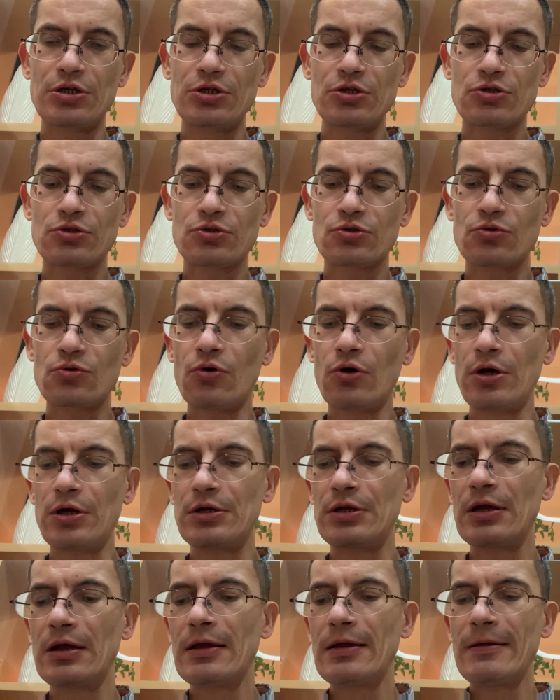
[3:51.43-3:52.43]

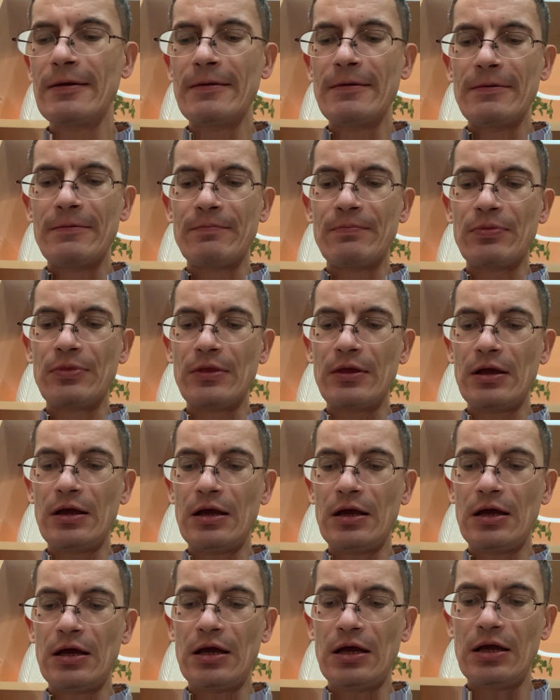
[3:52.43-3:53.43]
destroyed.
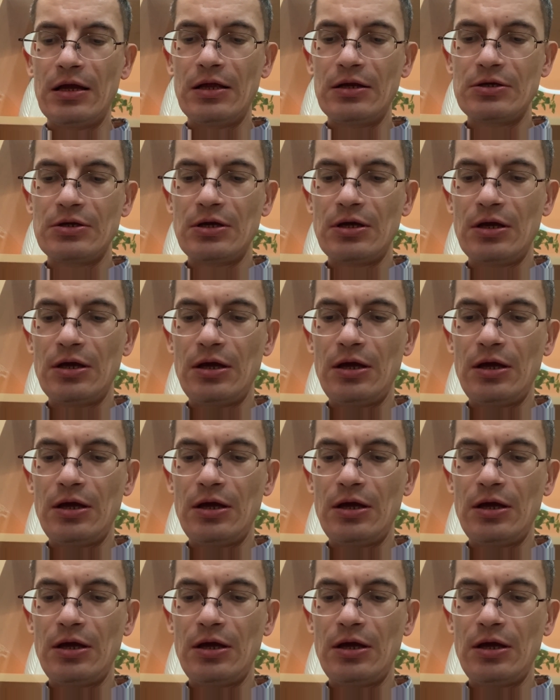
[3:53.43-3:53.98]
And